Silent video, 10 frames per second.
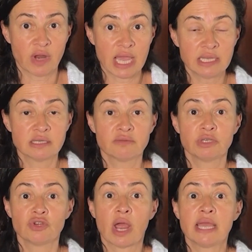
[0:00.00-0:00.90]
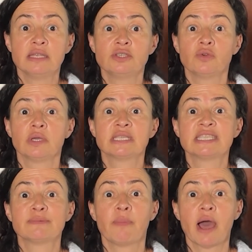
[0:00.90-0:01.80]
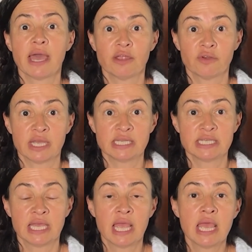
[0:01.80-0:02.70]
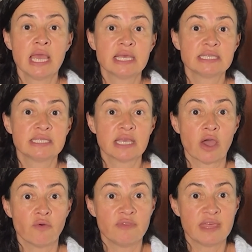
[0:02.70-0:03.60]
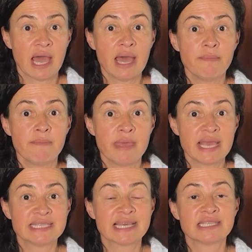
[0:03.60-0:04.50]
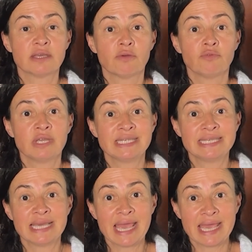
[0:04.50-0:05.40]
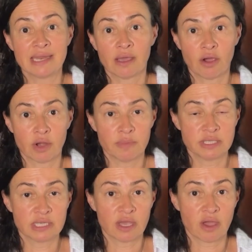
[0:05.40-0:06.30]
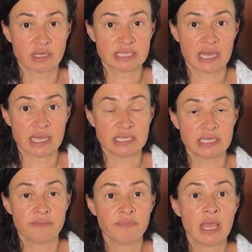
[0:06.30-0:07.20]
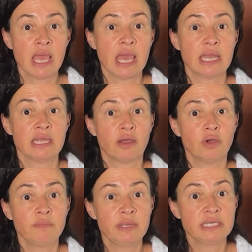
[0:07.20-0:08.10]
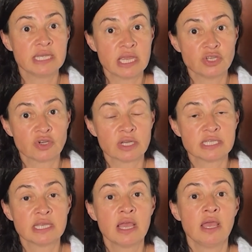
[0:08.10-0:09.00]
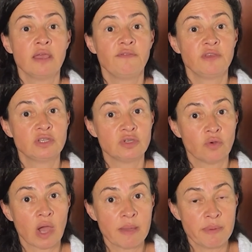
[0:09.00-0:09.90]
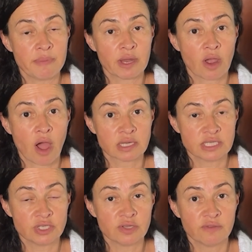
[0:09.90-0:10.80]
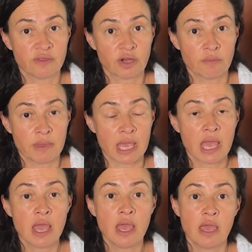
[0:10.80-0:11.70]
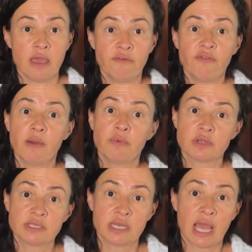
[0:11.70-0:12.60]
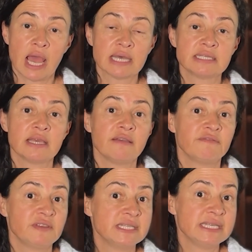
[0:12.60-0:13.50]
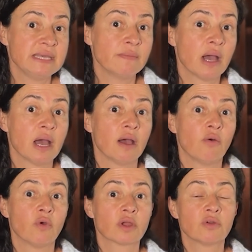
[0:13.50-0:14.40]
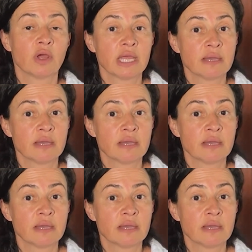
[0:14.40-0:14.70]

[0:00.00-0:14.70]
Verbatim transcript: right? Because we're trying to expire it. So that makes us retain carbon dioxide. And it could be dangerous if you do hyperbaric oxygen therapy. If a person has emphysema or chronic